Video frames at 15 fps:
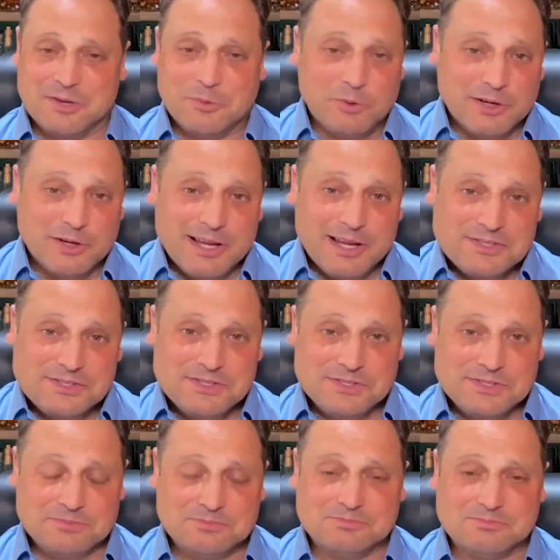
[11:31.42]
we're going to ask you
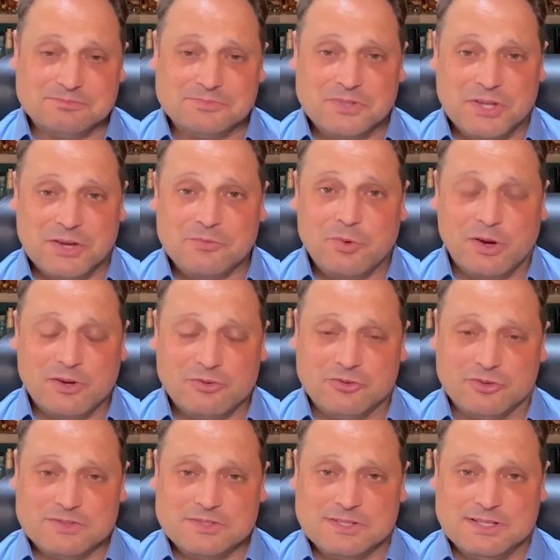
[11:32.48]
some tough
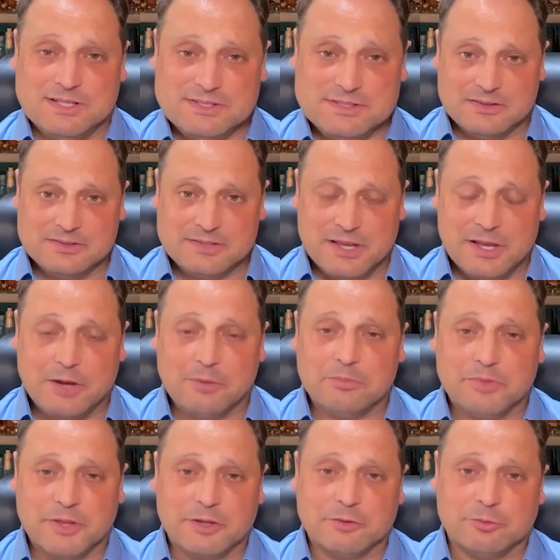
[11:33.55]
questions, and it's to help
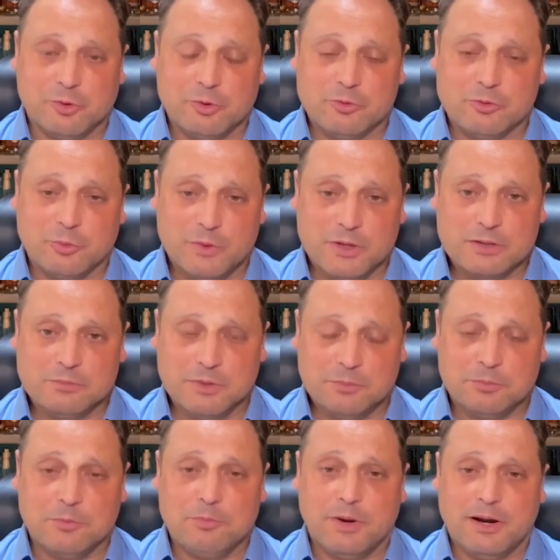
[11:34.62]
think through so we can be
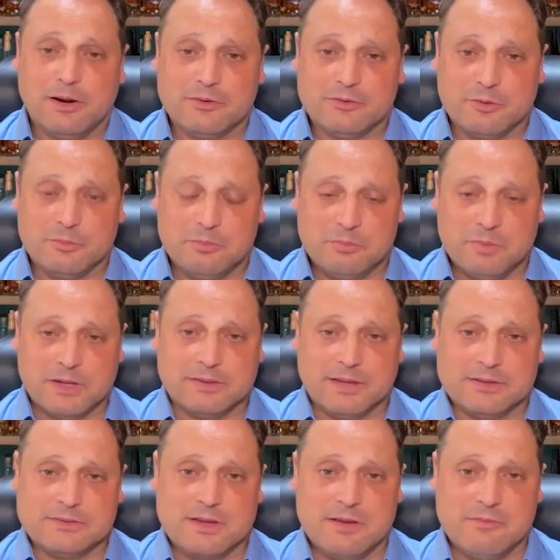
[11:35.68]
prepared to make
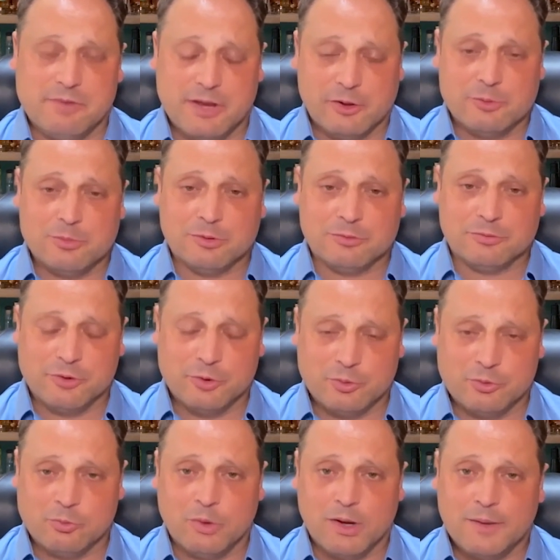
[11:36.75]
that time valuable for you
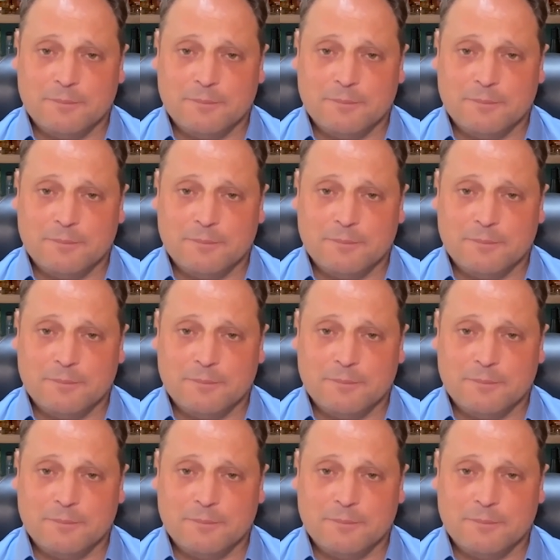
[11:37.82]
as well.